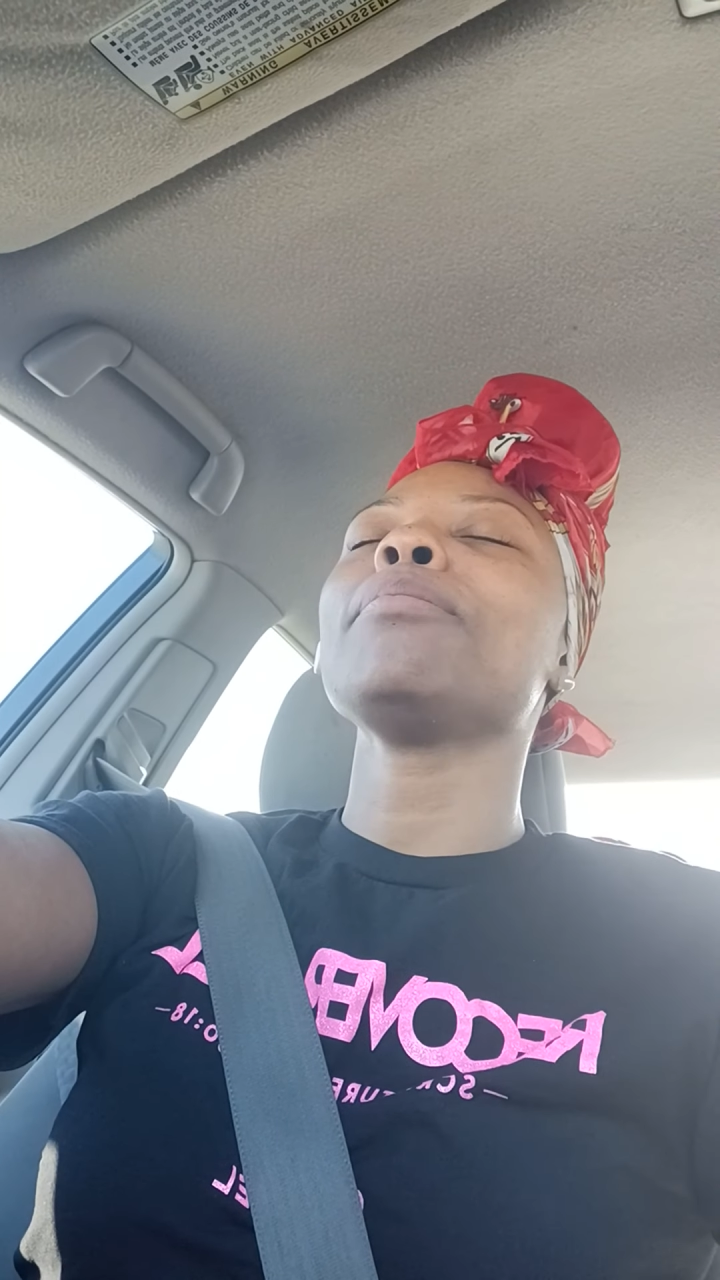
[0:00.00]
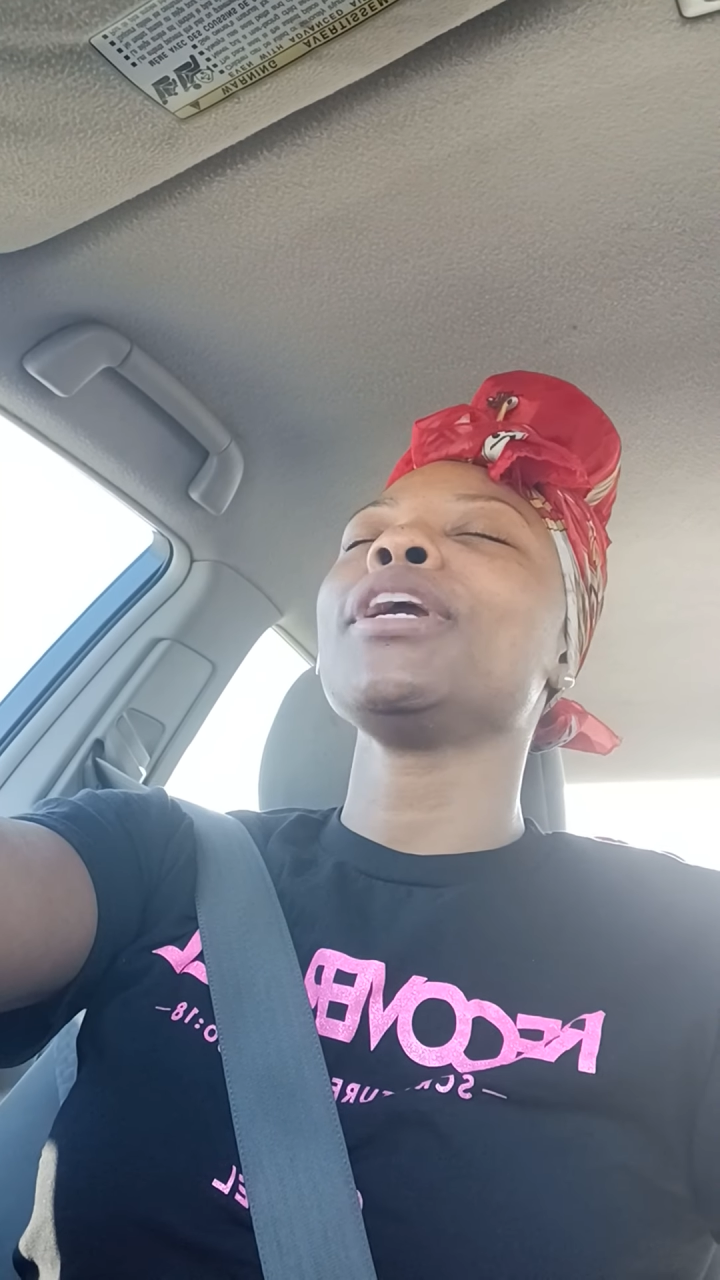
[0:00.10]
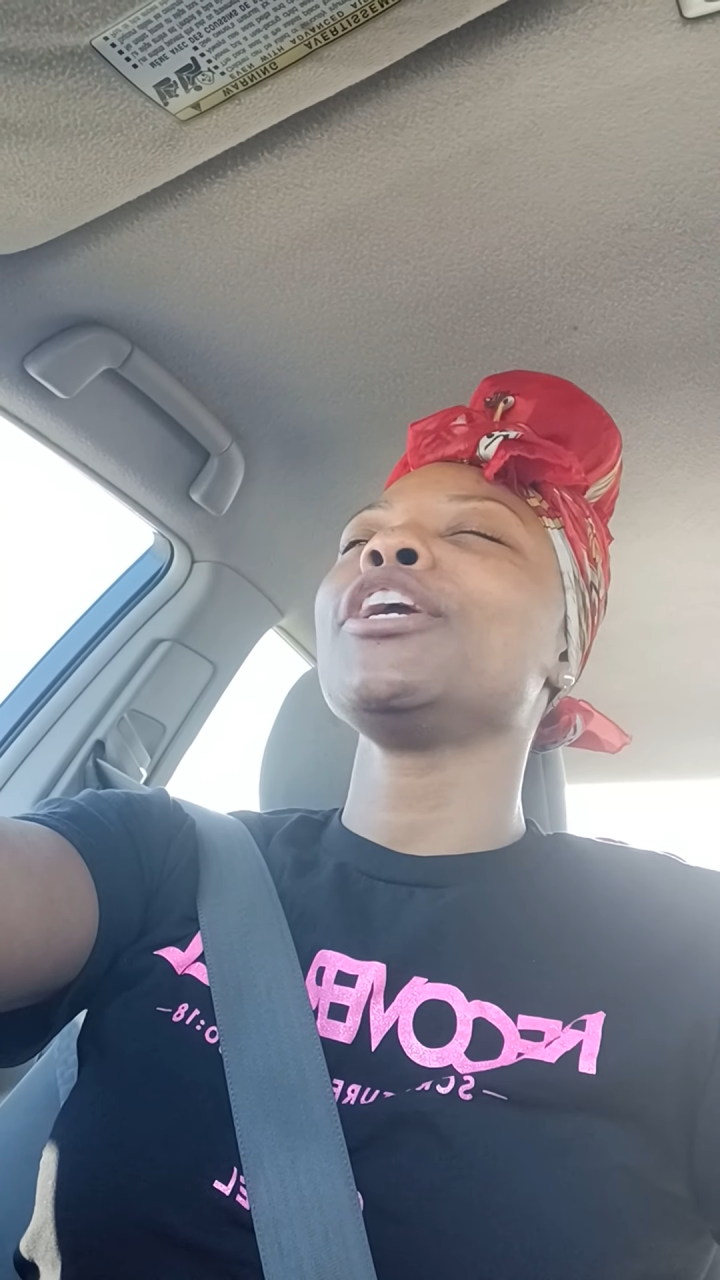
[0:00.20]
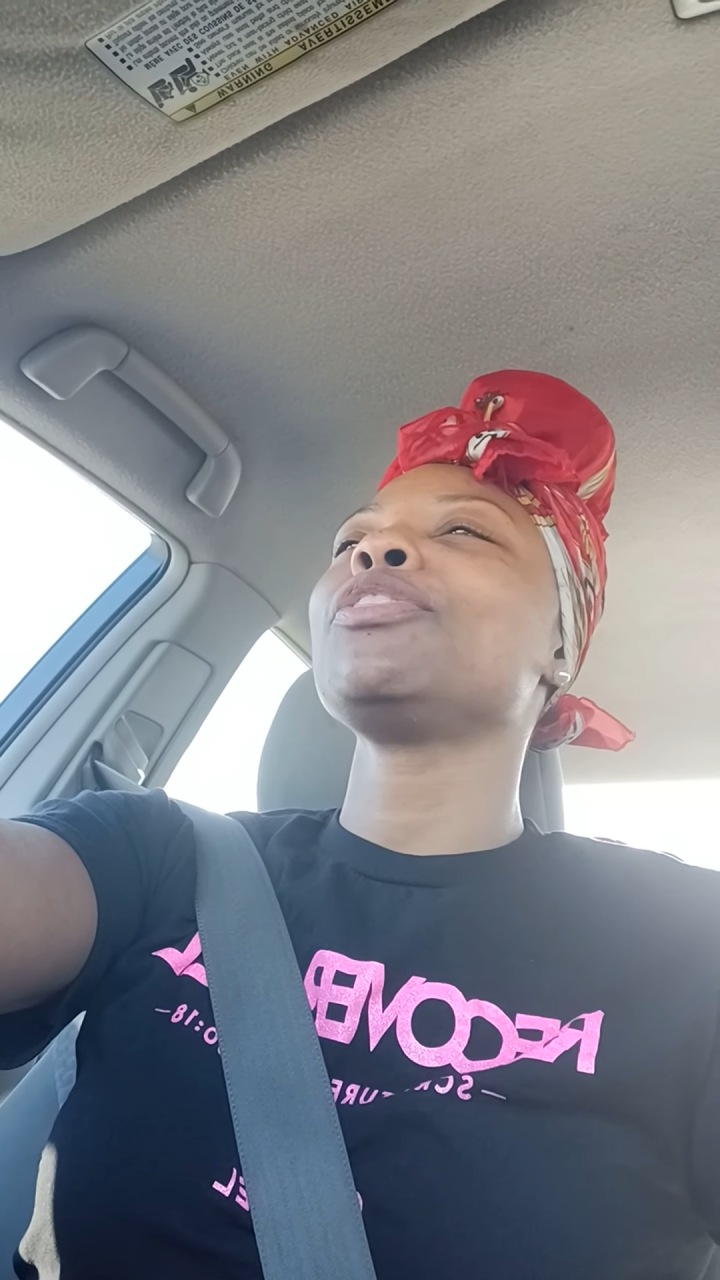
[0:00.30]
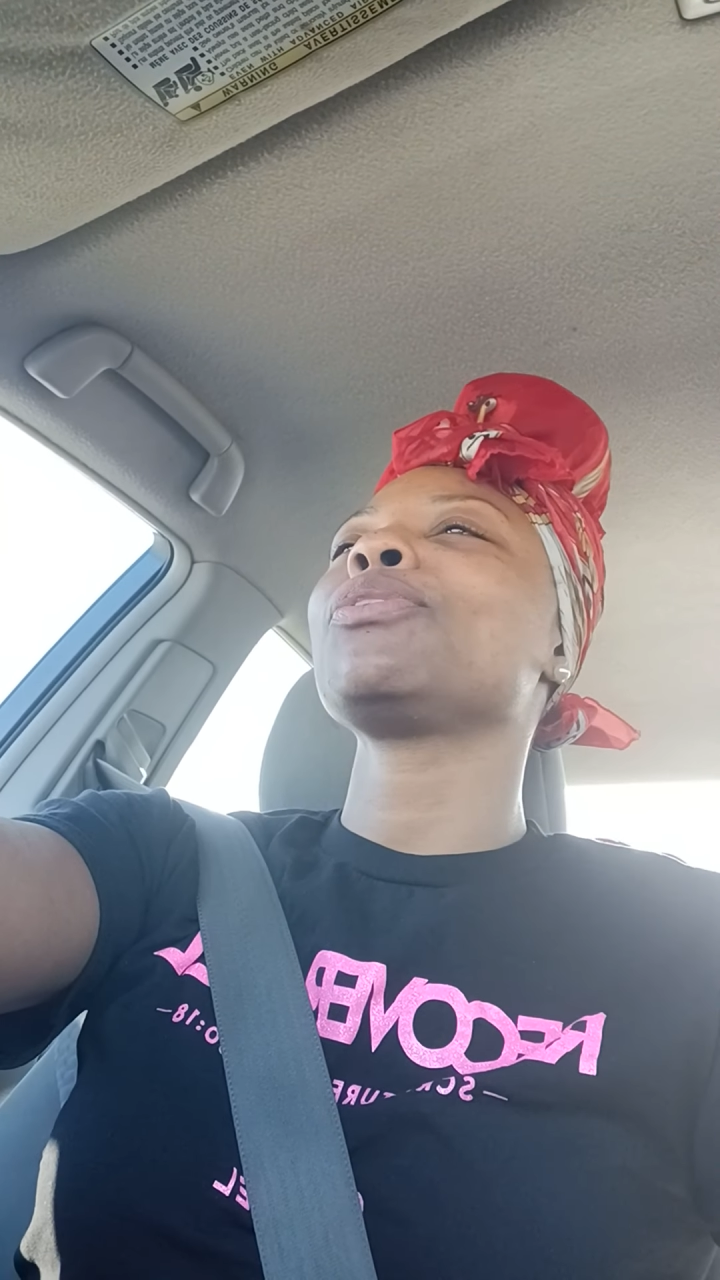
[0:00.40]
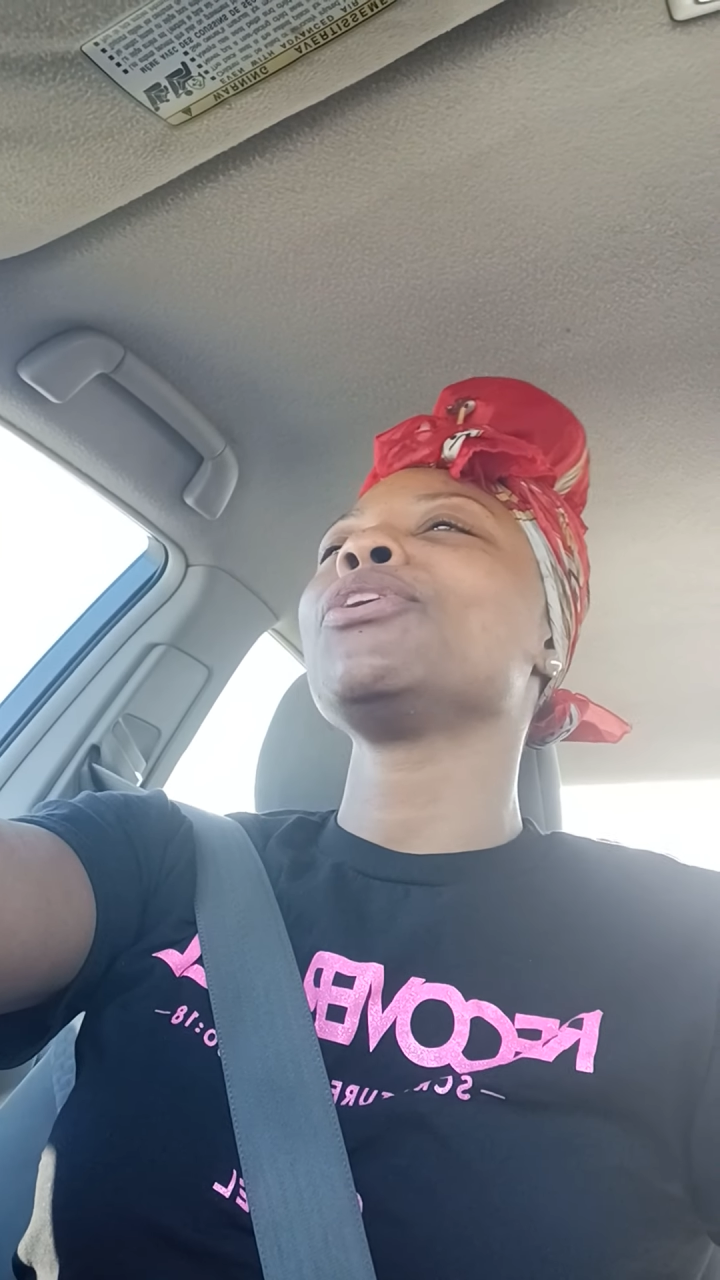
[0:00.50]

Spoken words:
me through